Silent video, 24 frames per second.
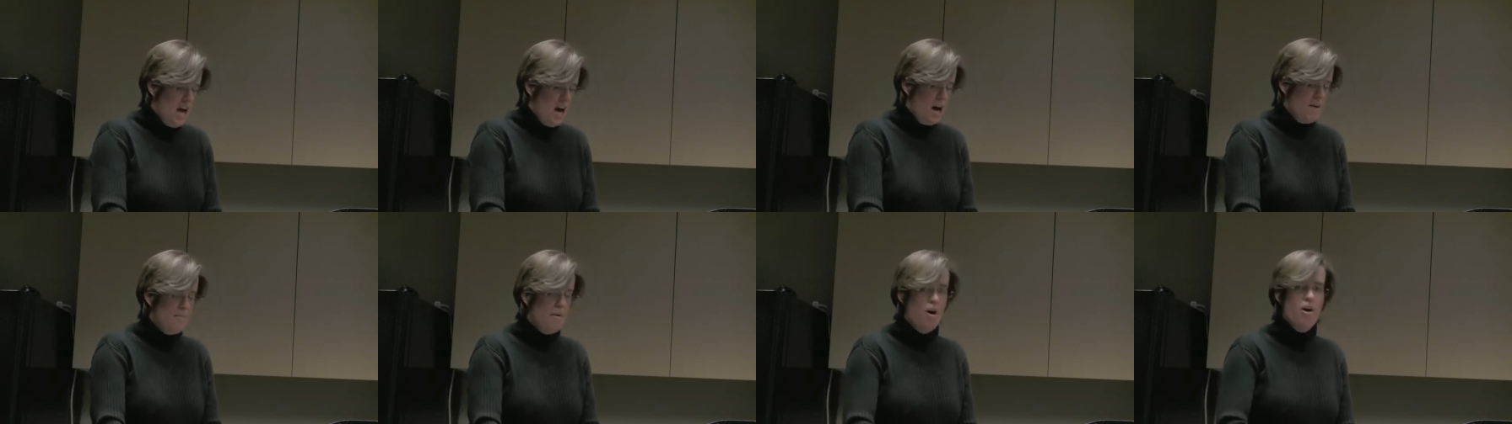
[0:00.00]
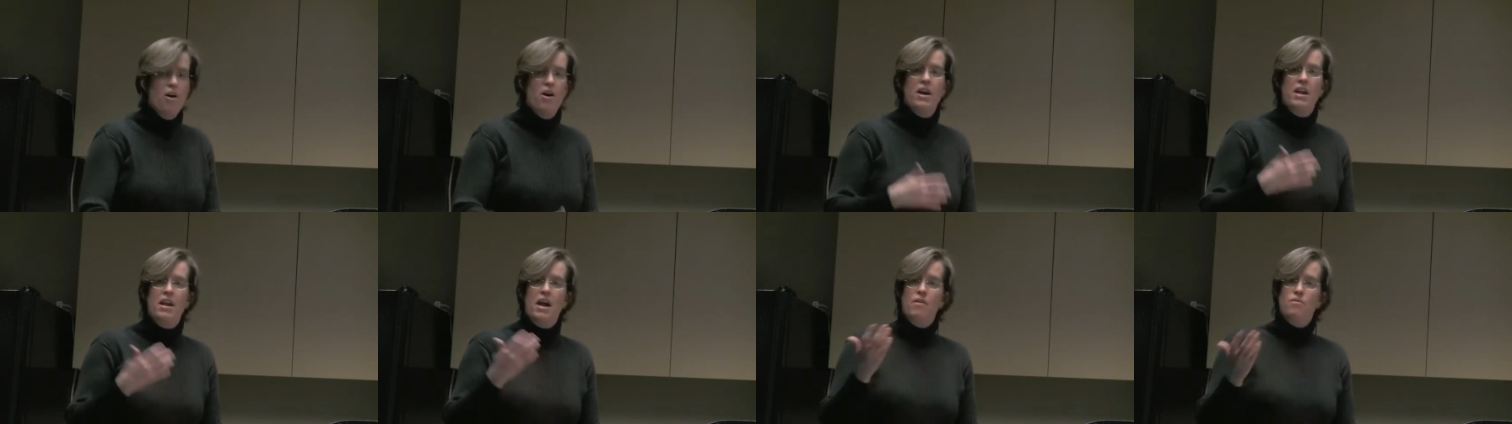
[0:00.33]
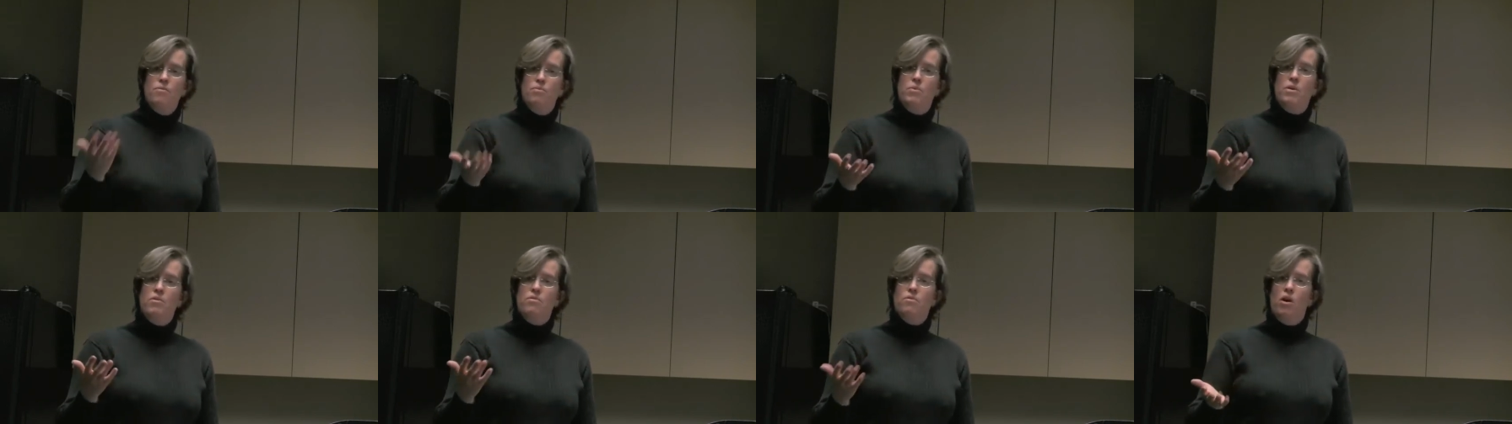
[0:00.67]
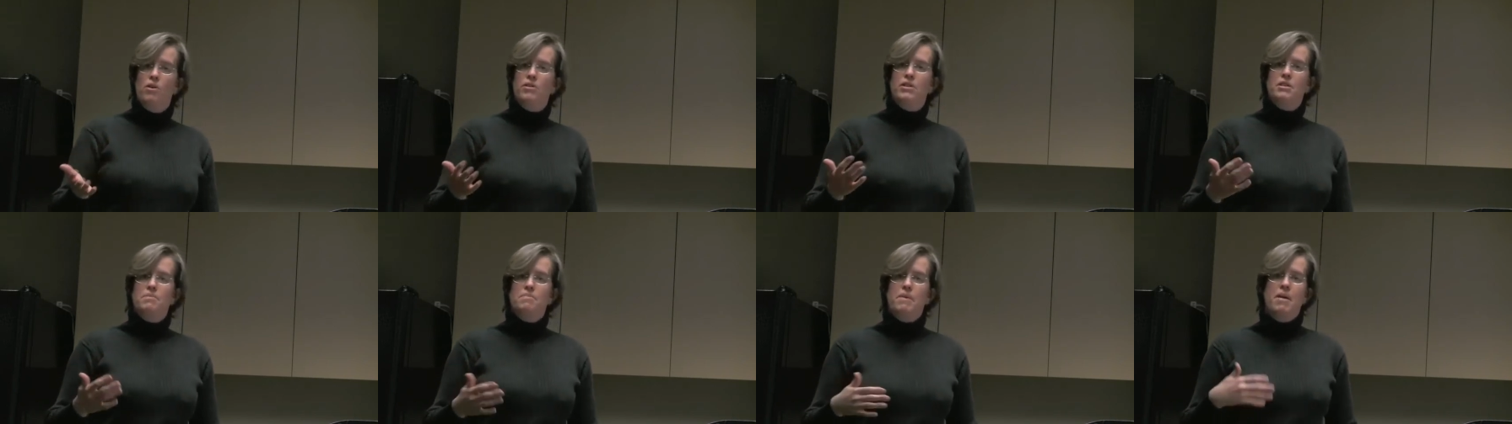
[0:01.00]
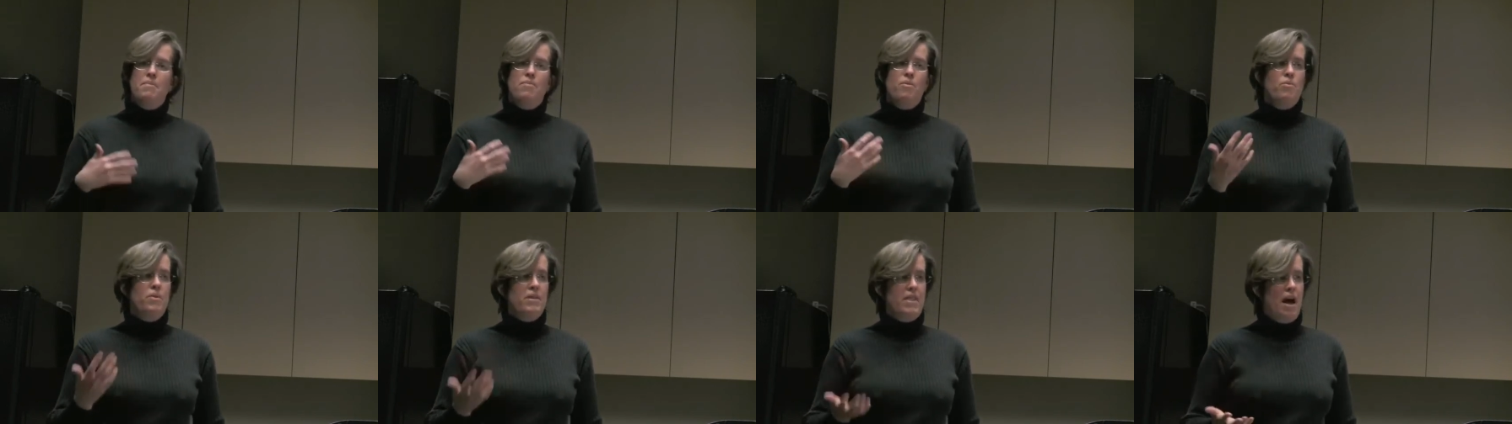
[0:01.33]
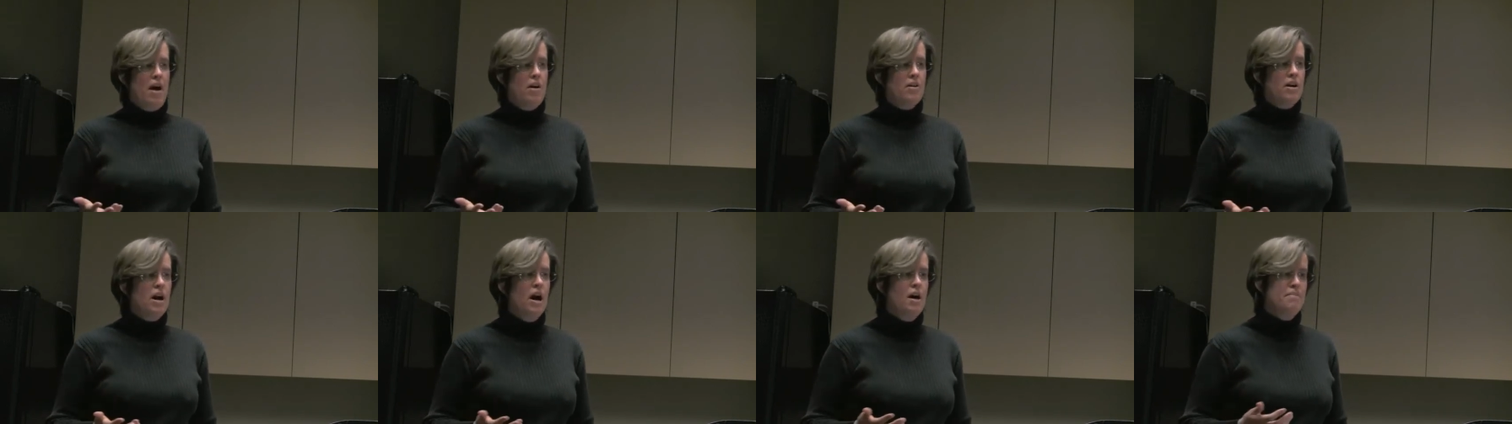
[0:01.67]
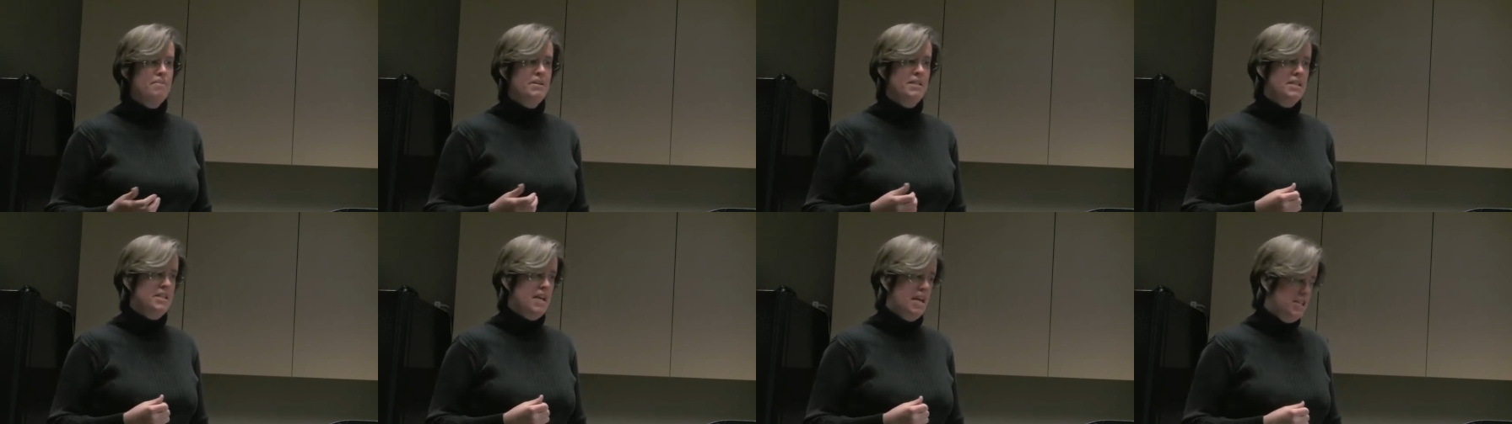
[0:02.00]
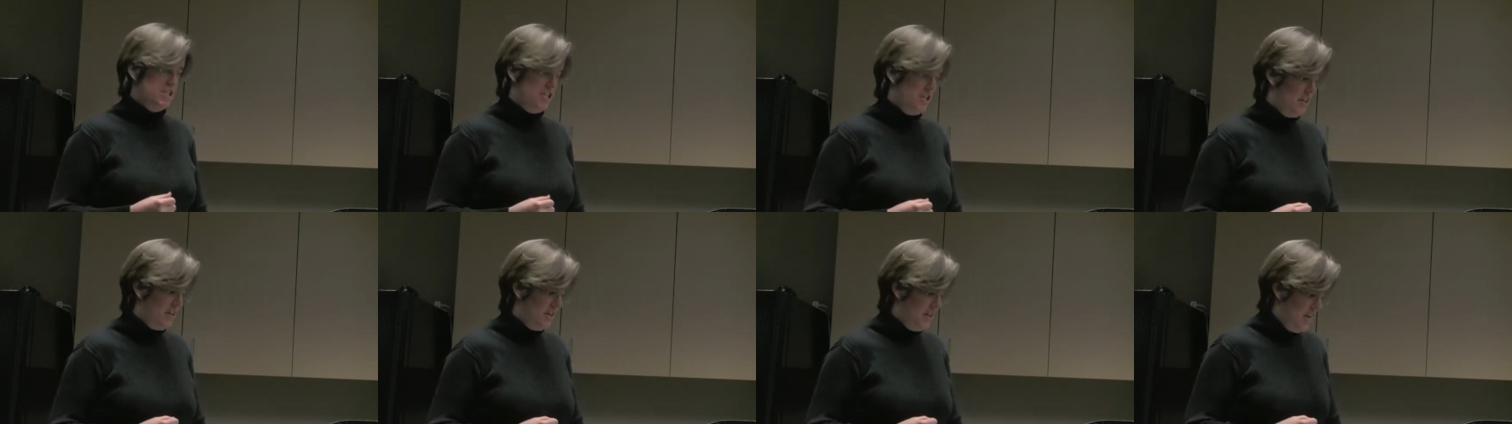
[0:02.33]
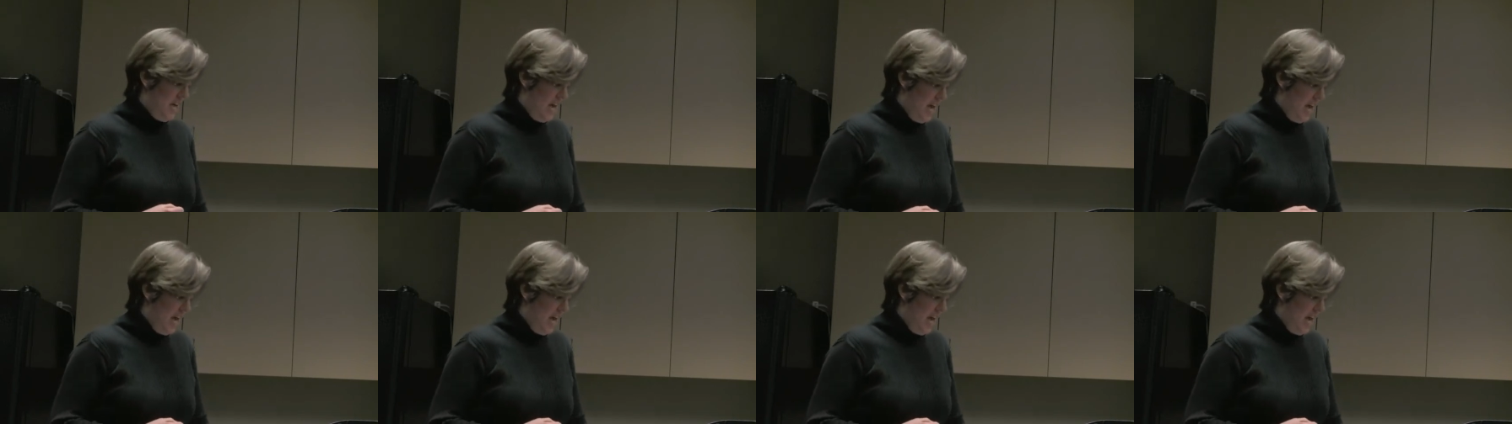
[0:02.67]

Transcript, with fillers: um, Ari and I, we wrote this paper without compensation,